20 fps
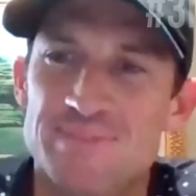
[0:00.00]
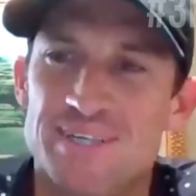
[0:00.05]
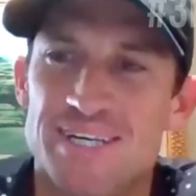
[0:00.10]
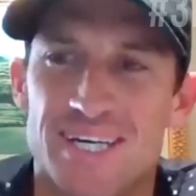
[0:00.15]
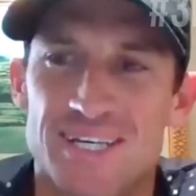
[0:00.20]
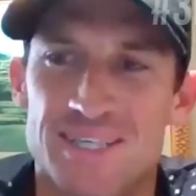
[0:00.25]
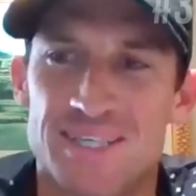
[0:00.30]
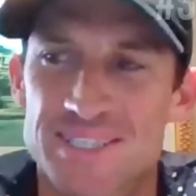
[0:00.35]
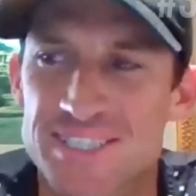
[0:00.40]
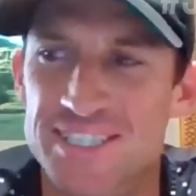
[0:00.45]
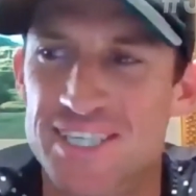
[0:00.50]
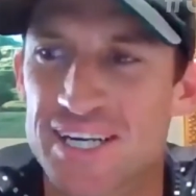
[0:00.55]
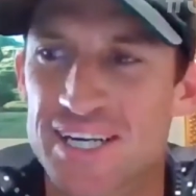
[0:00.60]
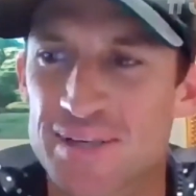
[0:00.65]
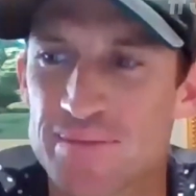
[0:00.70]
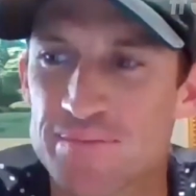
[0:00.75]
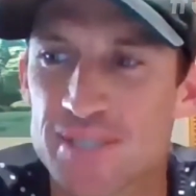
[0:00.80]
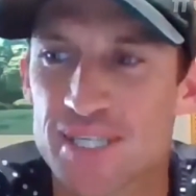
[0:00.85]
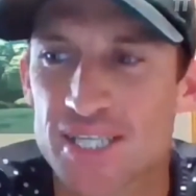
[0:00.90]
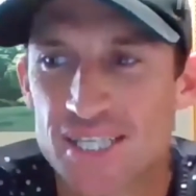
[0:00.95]

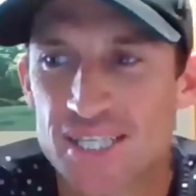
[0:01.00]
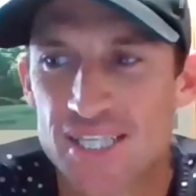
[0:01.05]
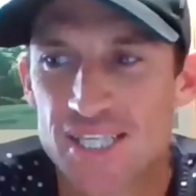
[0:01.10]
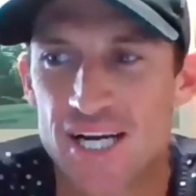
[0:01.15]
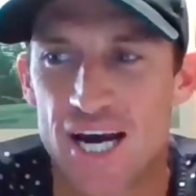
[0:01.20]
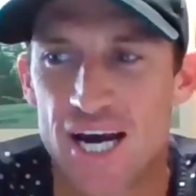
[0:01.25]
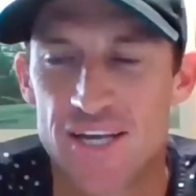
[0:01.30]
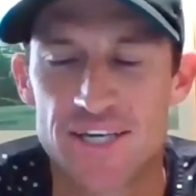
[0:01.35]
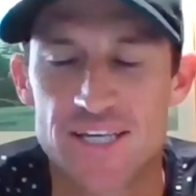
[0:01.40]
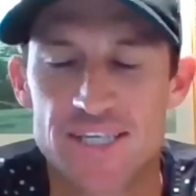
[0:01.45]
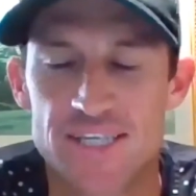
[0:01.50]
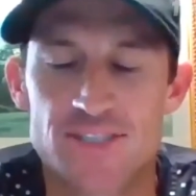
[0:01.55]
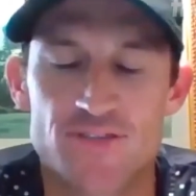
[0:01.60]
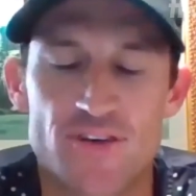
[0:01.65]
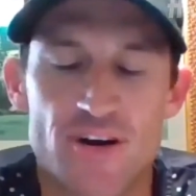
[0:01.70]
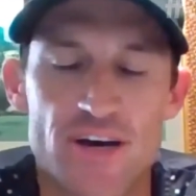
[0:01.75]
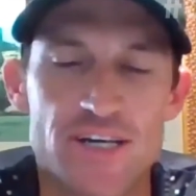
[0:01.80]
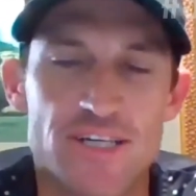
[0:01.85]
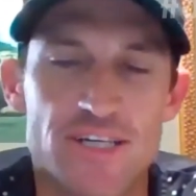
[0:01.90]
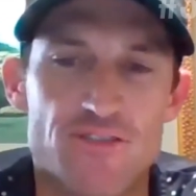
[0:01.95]
And I think it's
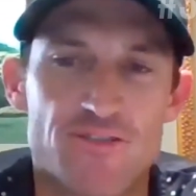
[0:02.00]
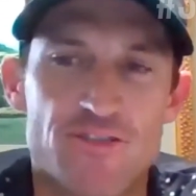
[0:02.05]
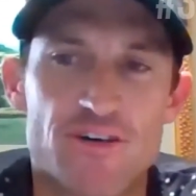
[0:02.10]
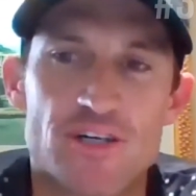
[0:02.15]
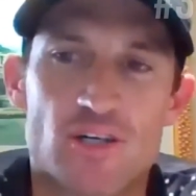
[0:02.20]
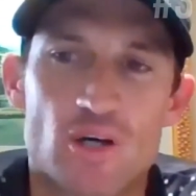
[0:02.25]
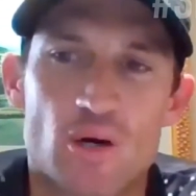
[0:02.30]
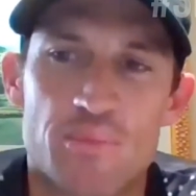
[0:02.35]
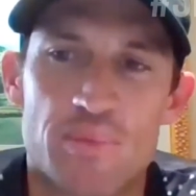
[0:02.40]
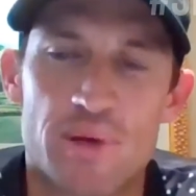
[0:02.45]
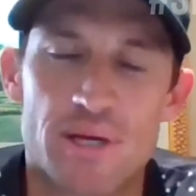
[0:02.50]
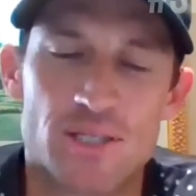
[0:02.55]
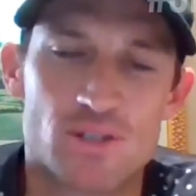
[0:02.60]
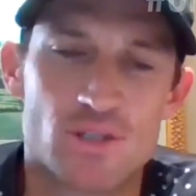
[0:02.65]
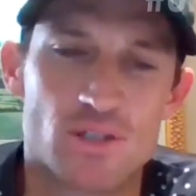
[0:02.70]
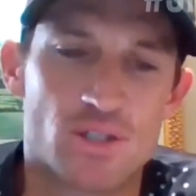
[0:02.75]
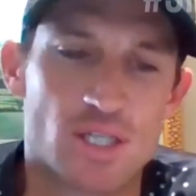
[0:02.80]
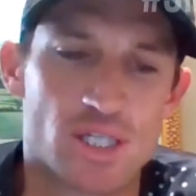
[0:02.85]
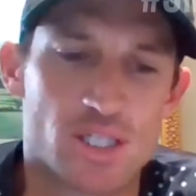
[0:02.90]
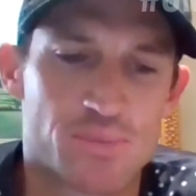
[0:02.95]
very different compared
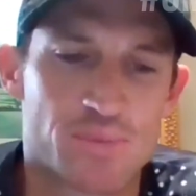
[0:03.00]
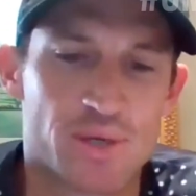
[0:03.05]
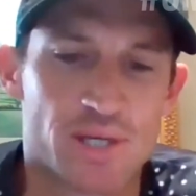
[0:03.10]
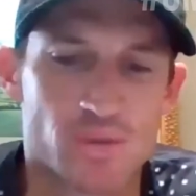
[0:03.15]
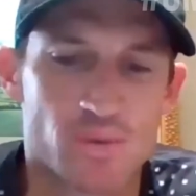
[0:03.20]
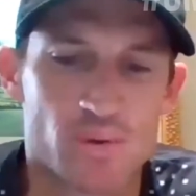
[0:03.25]
to the test match.